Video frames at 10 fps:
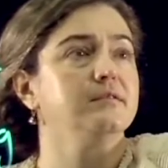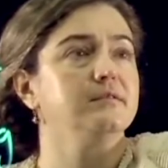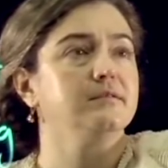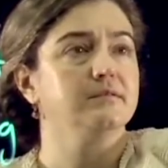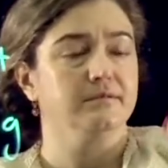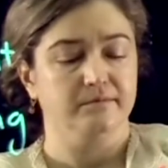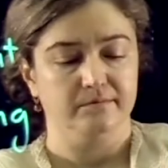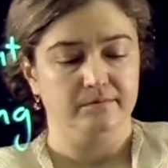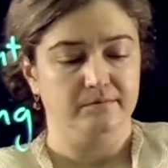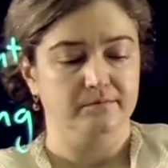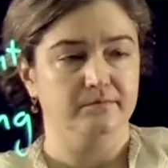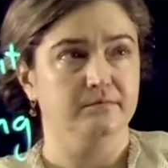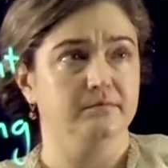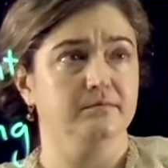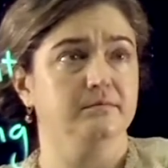
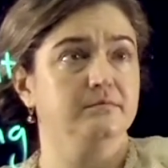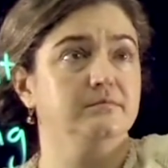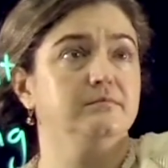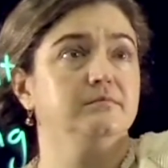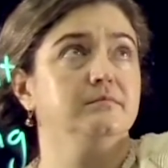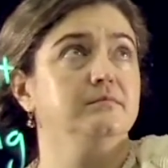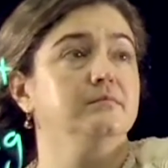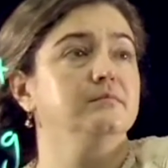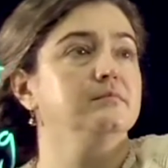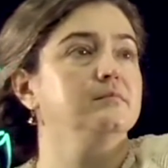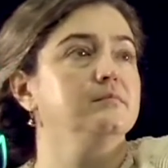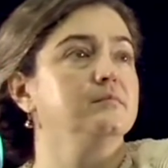(silence)